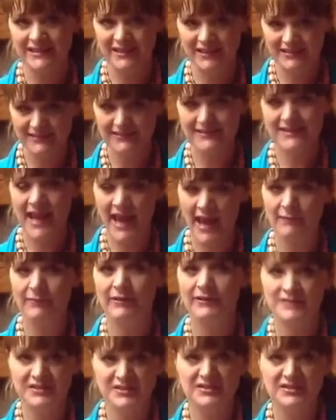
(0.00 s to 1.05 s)
because it's
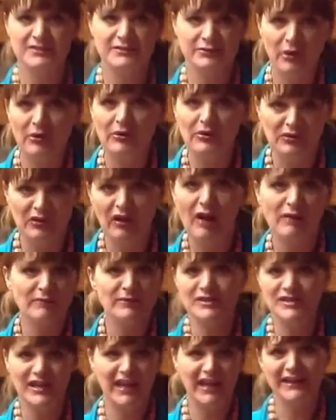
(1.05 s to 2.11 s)
habit to just throw it in the
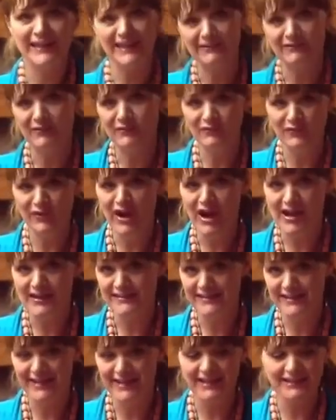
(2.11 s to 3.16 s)
garbage can, even for
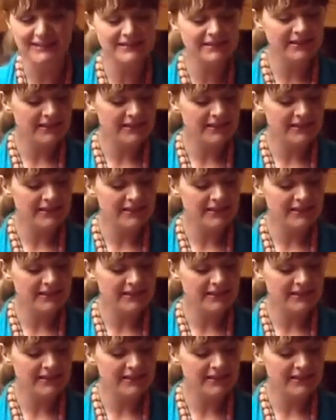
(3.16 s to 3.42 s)
us it is.